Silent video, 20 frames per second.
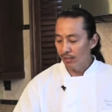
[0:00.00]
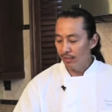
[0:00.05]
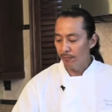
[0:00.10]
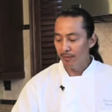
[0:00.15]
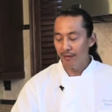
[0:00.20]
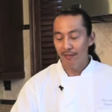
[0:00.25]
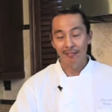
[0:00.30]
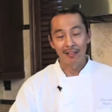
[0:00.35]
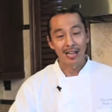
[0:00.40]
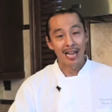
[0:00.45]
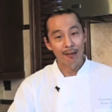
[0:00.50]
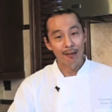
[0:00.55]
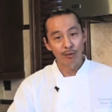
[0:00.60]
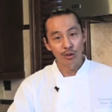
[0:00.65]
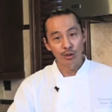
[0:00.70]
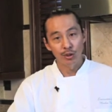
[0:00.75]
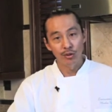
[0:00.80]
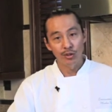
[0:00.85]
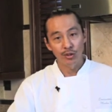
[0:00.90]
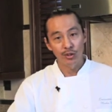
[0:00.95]
a little bit of
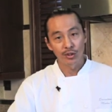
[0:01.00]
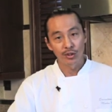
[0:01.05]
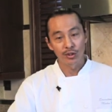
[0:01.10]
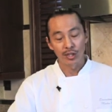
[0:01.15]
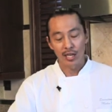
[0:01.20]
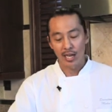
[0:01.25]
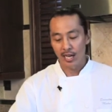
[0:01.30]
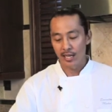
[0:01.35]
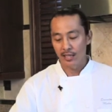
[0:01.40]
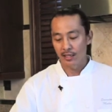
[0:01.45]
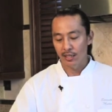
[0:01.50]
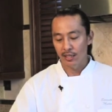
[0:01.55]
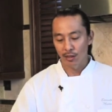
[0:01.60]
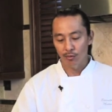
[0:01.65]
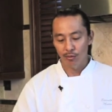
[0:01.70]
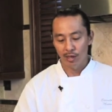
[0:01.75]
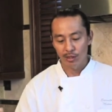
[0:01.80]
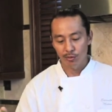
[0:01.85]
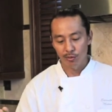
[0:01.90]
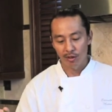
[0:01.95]
lime juice and uh,
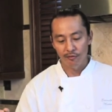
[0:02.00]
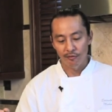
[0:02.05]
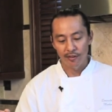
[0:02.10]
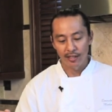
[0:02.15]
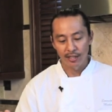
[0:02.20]
rice wine